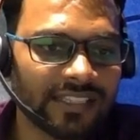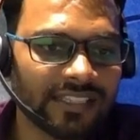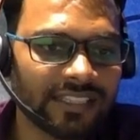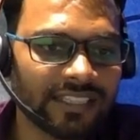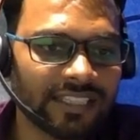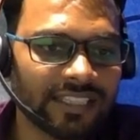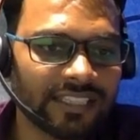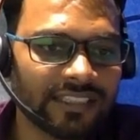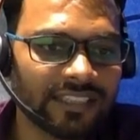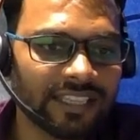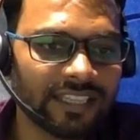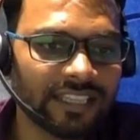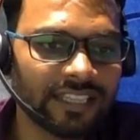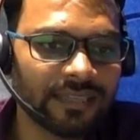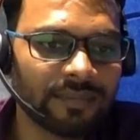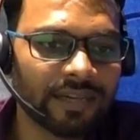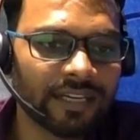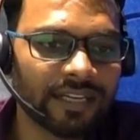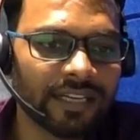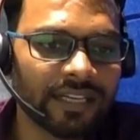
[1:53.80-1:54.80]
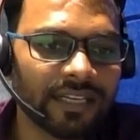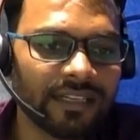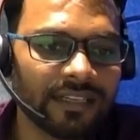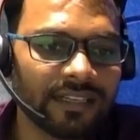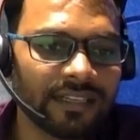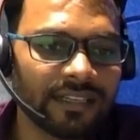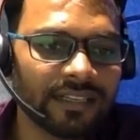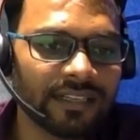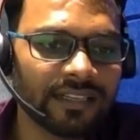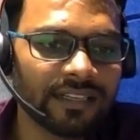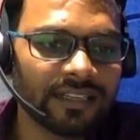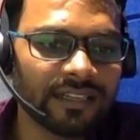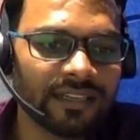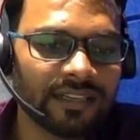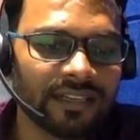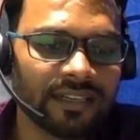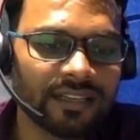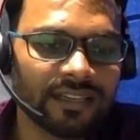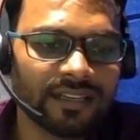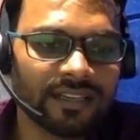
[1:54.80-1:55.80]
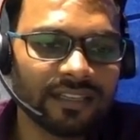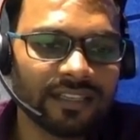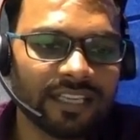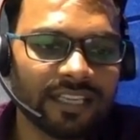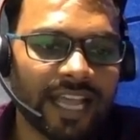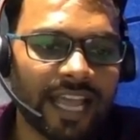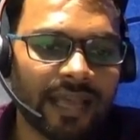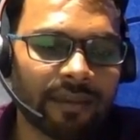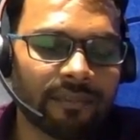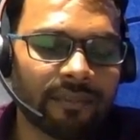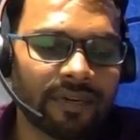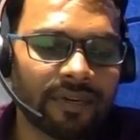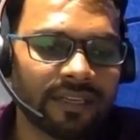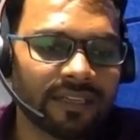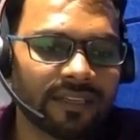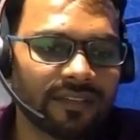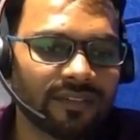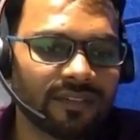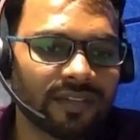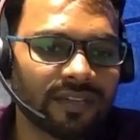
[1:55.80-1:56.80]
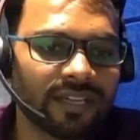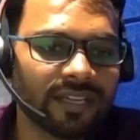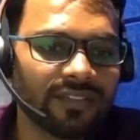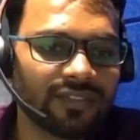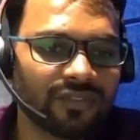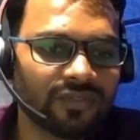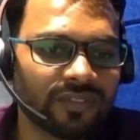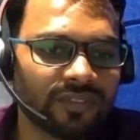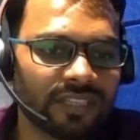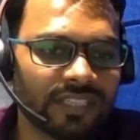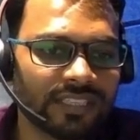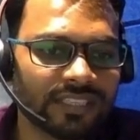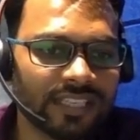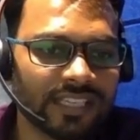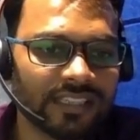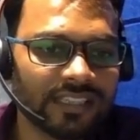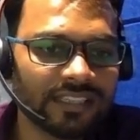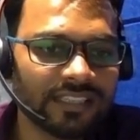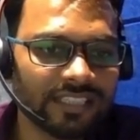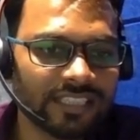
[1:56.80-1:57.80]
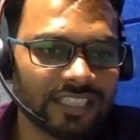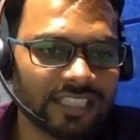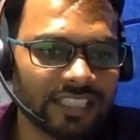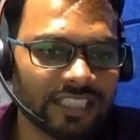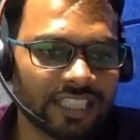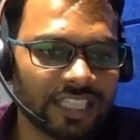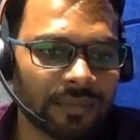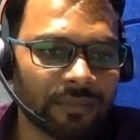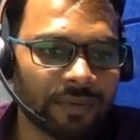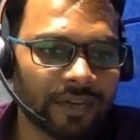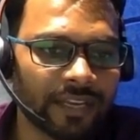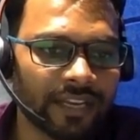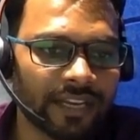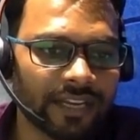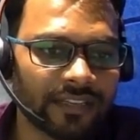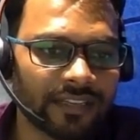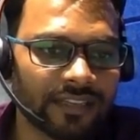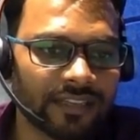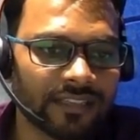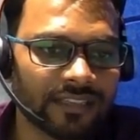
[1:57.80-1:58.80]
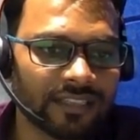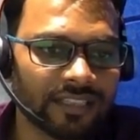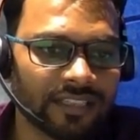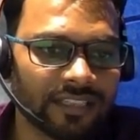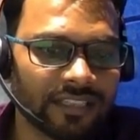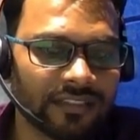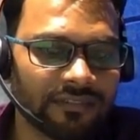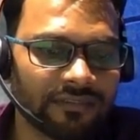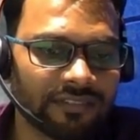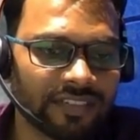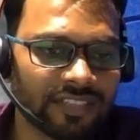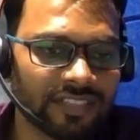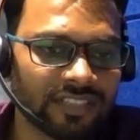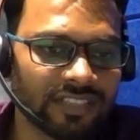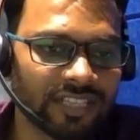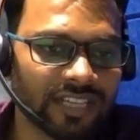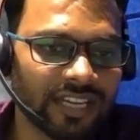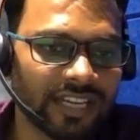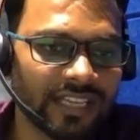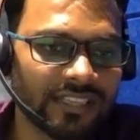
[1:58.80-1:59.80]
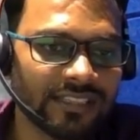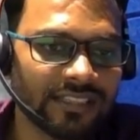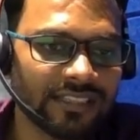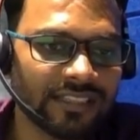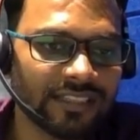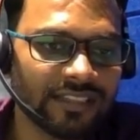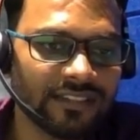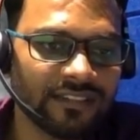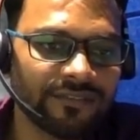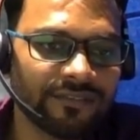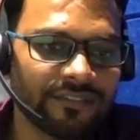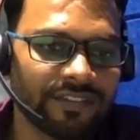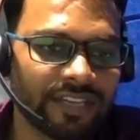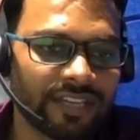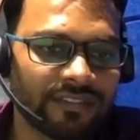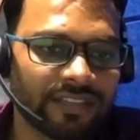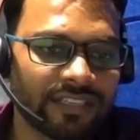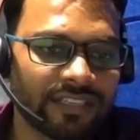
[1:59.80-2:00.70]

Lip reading: t is nothing but a tab. Okay, so we discussed these escape characters in the first class, where we